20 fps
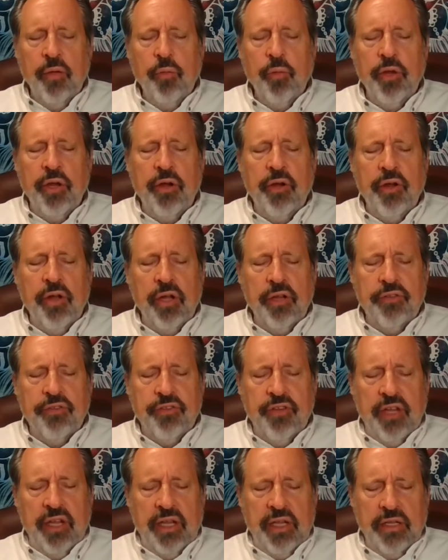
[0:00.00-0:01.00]
We are not
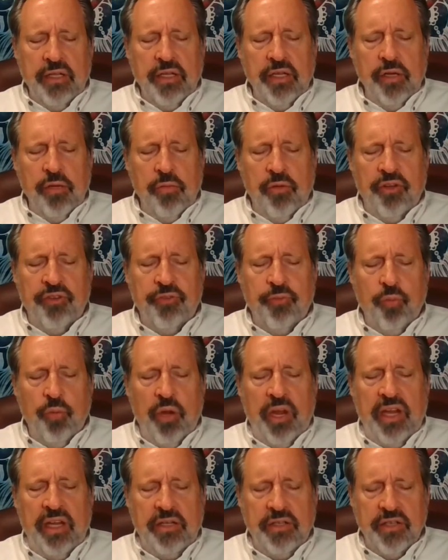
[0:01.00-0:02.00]
saying that you must
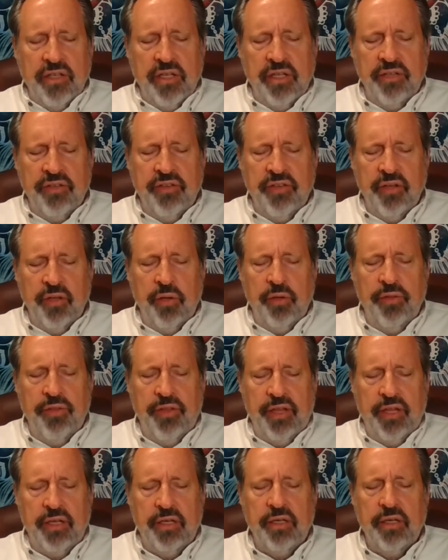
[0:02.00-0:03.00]
wait until
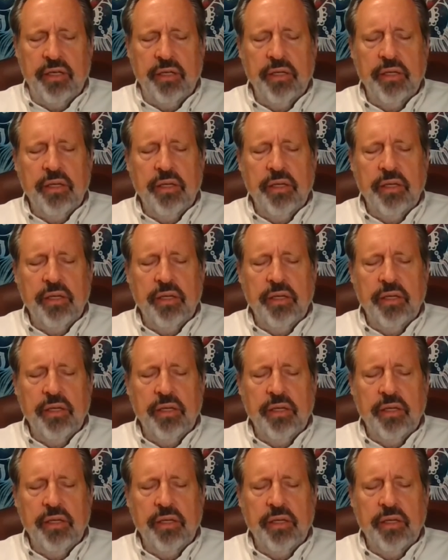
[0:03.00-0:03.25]
then